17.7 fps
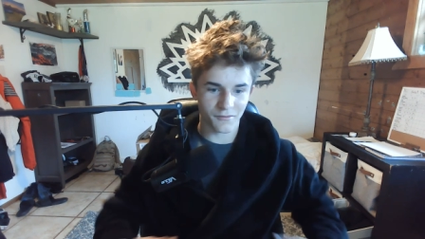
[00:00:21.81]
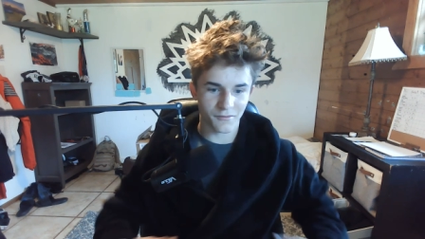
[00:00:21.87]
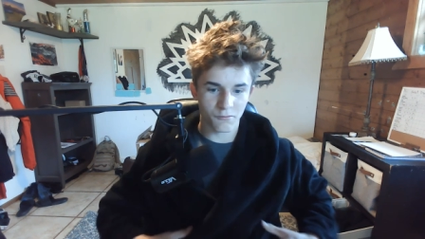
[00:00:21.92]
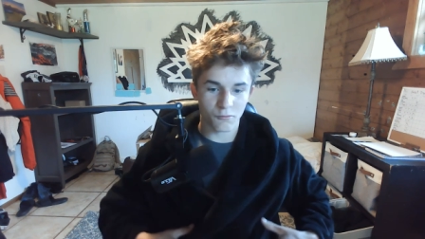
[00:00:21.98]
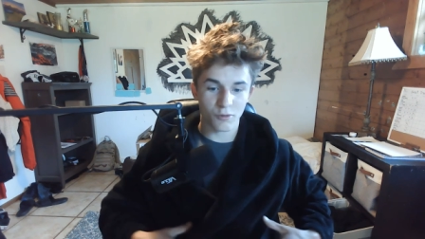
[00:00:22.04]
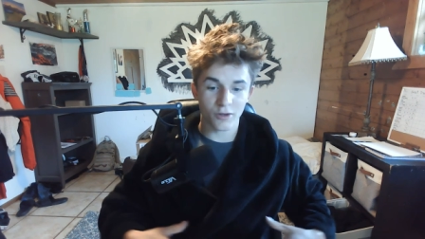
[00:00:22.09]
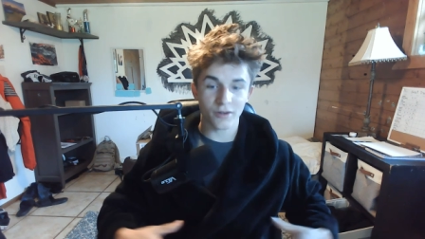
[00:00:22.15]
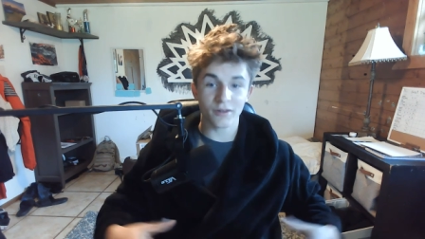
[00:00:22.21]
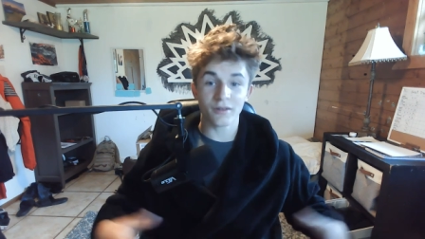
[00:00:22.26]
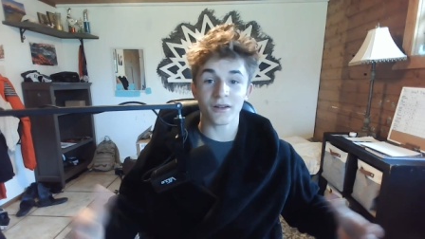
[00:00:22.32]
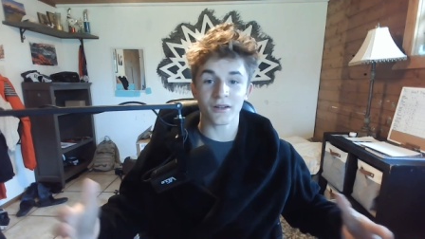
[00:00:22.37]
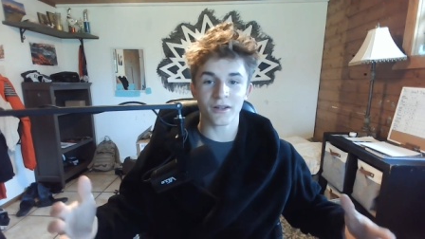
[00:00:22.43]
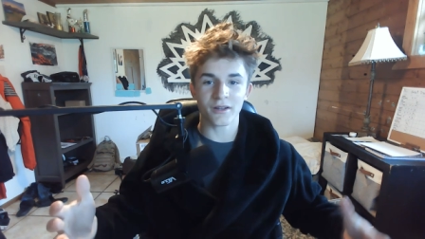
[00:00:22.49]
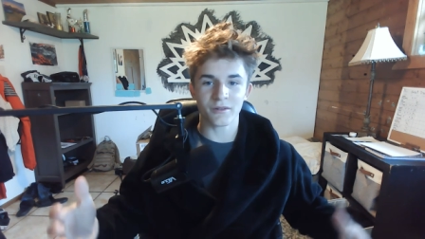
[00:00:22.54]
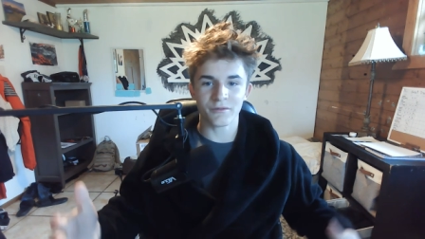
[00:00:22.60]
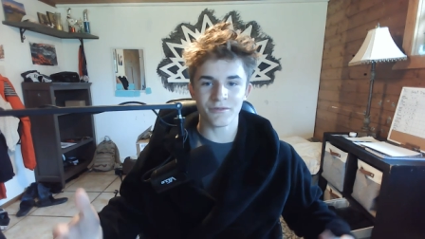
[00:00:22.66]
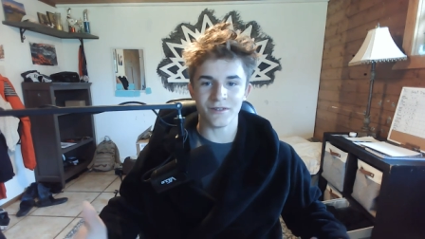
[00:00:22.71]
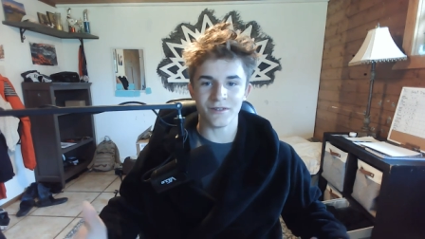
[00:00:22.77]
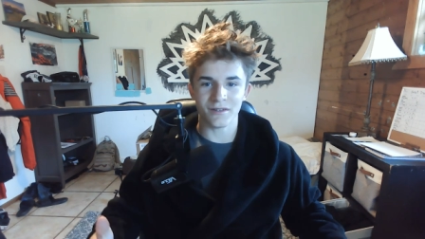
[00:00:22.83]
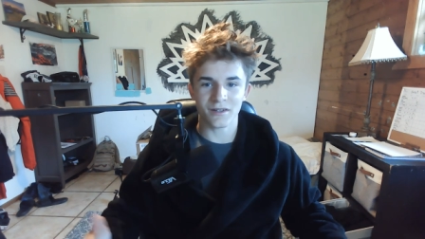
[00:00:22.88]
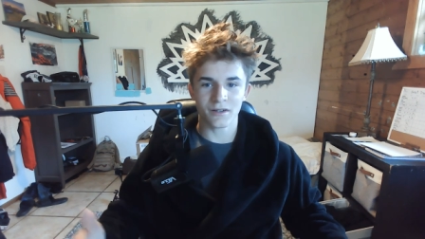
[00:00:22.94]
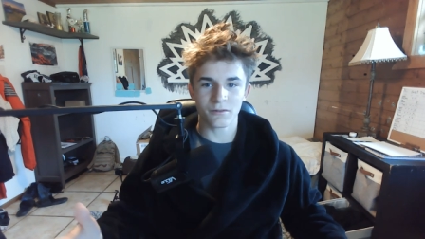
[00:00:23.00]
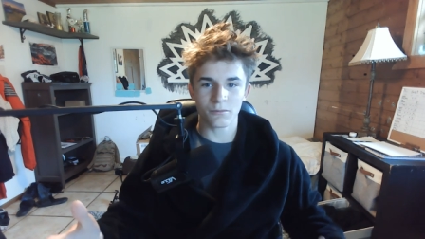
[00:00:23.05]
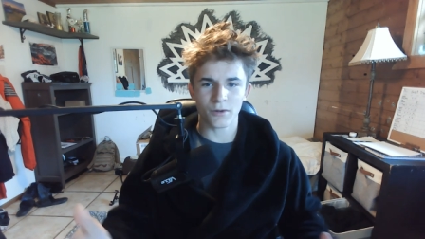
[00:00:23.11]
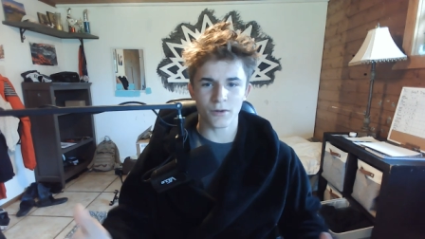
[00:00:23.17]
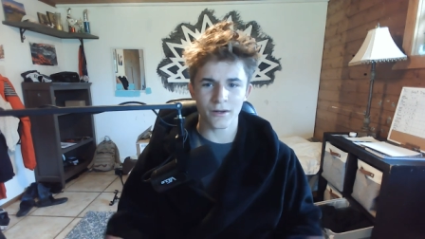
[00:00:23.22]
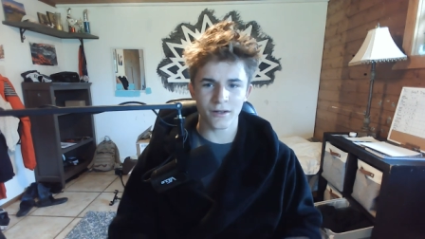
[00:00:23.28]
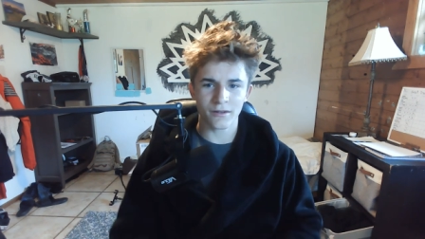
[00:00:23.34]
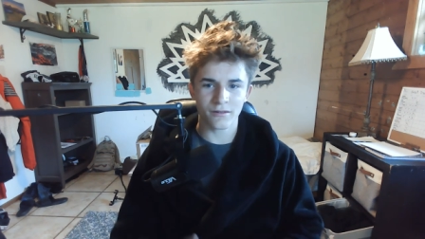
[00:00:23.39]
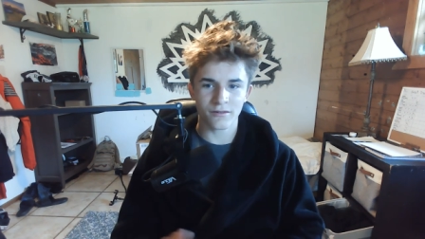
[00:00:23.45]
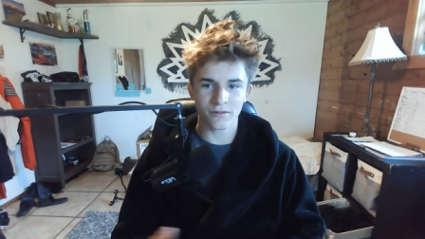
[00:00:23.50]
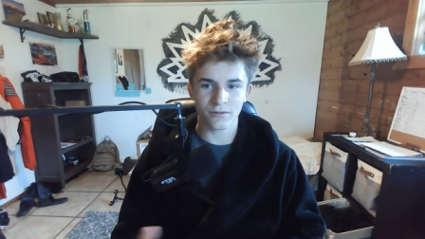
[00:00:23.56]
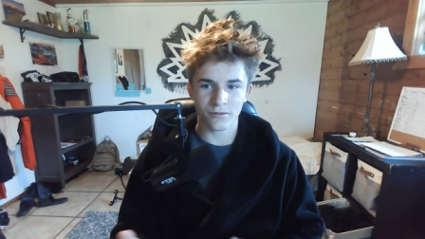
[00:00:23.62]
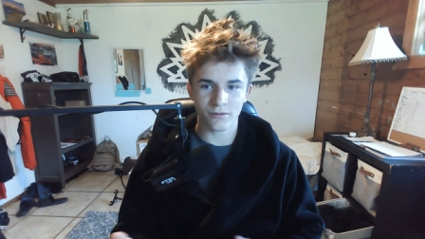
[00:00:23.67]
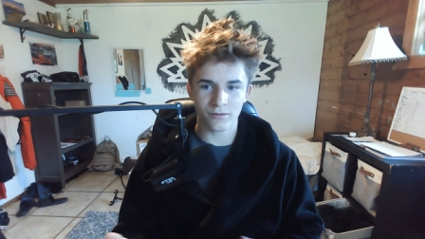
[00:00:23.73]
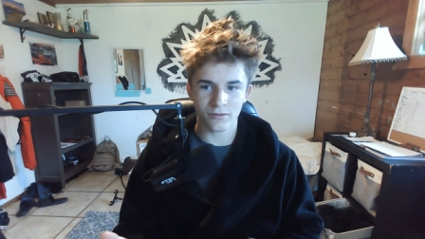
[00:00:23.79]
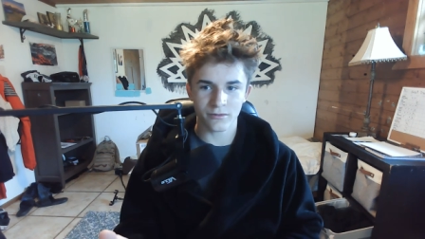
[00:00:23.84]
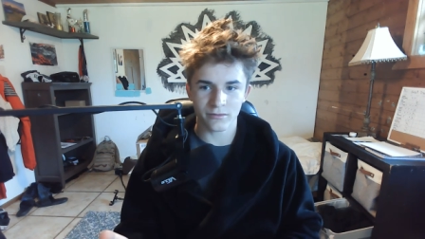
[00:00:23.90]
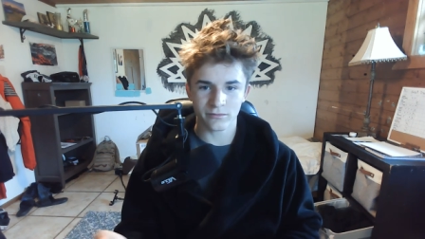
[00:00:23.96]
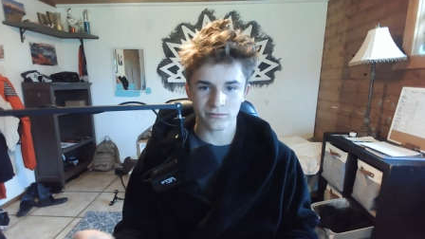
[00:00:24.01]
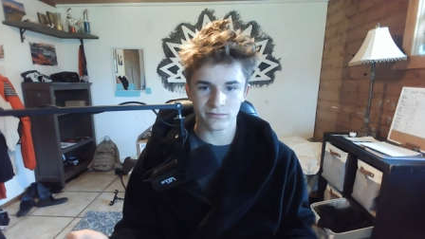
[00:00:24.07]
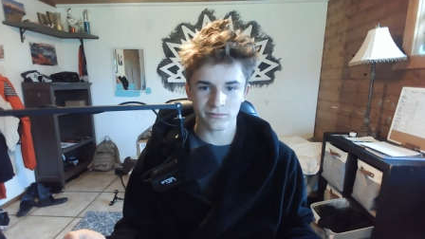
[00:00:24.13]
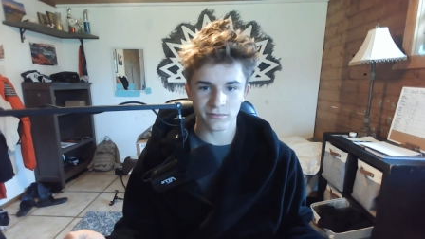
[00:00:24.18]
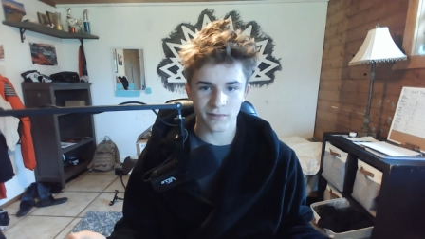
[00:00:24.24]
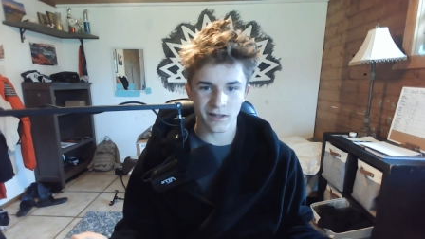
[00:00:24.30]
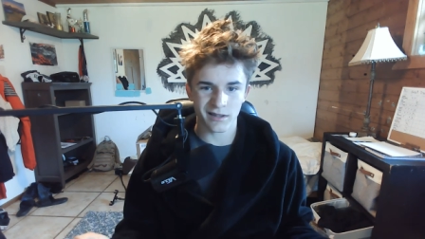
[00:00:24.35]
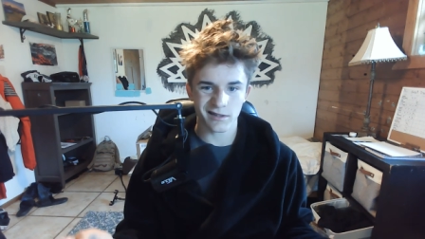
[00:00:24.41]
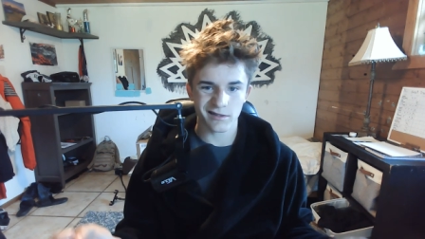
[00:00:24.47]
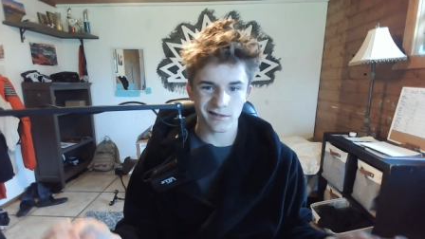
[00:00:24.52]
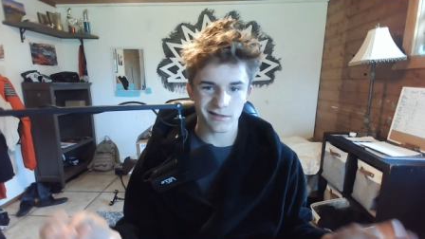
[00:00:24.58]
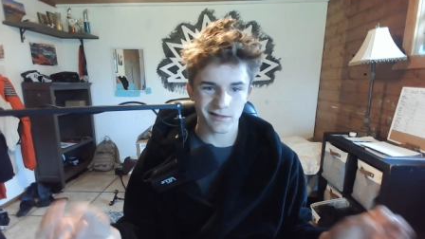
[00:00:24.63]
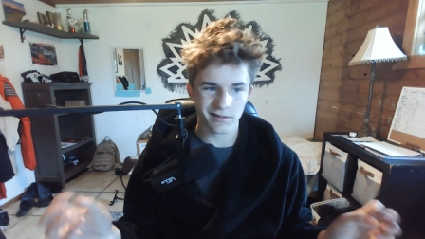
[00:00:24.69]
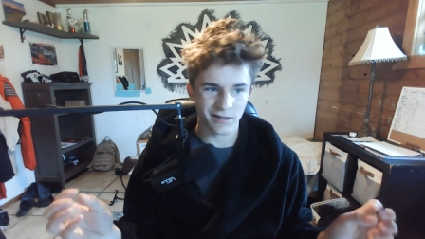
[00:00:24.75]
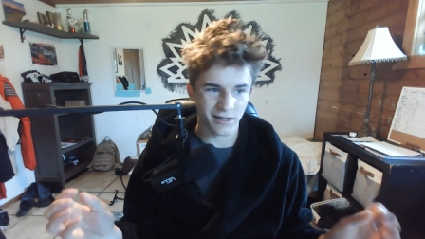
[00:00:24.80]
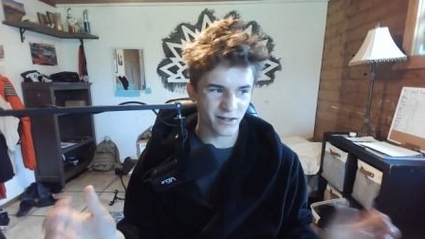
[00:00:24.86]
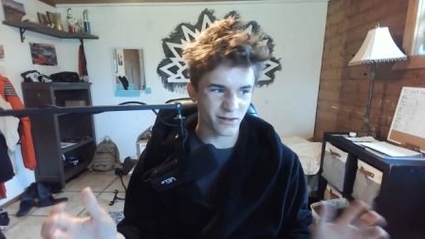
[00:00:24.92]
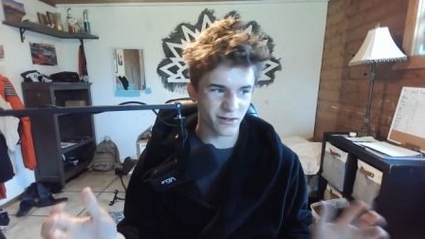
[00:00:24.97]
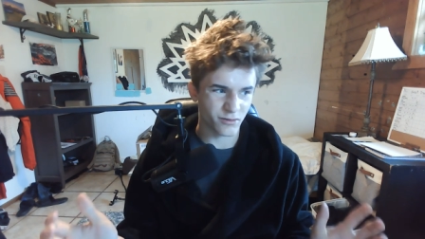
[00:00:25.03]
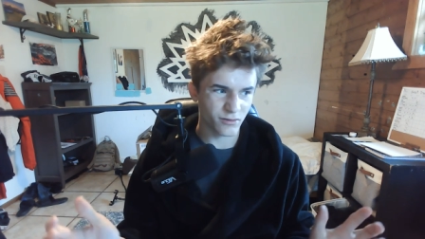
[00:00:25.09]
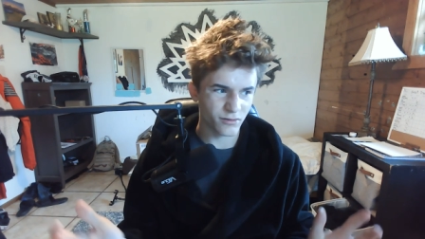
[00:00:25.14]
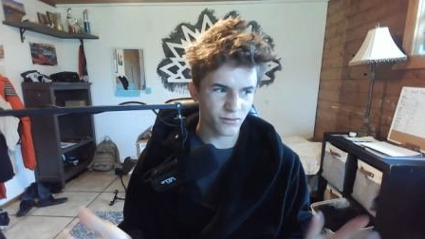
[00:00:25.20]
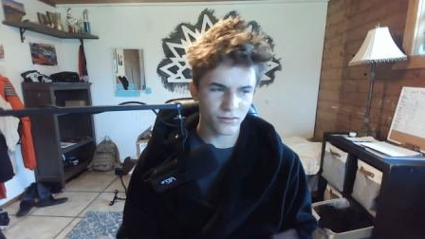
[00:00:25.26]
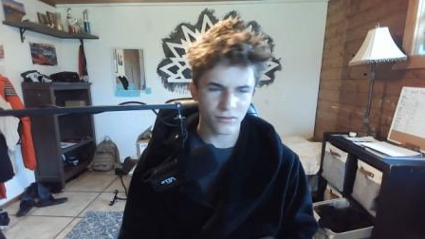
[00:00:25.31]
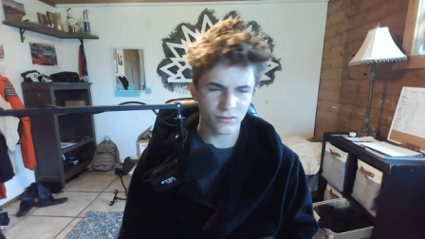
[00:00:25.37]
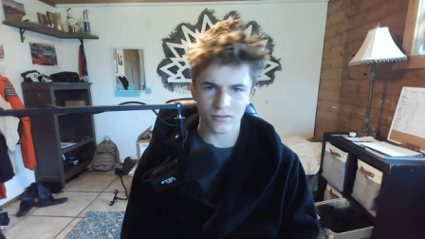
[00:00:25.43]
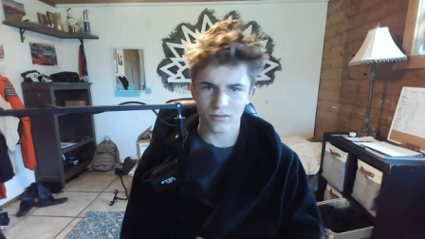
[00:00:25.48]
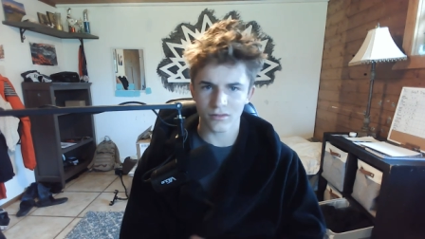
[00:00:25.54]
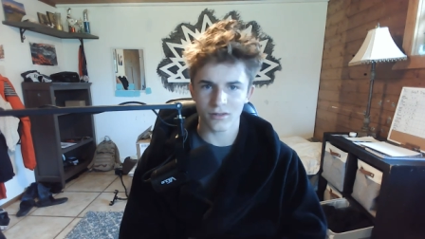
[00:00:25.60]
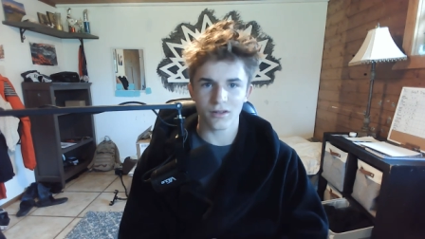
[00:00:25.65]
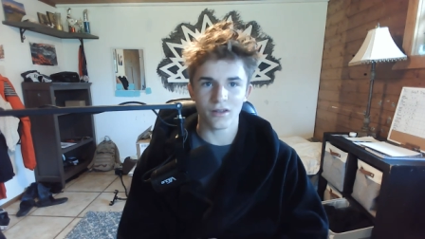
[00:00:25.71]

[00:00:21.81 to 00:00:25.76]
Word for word: wanted a good physique, wanted to, I guess, get girls,